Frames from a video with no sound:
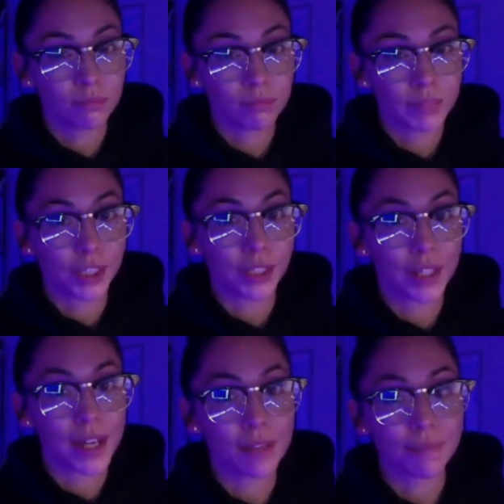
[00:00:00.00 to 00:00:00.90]
year to
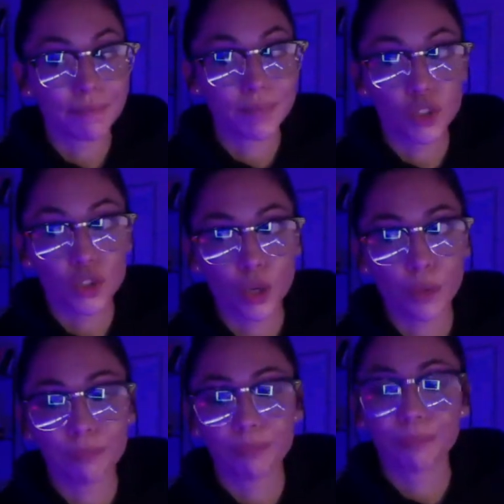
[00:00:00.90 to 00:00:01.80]
date. So
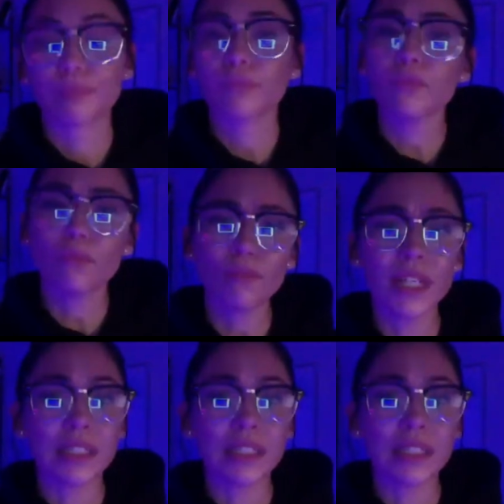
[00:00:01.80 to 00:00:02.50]
it's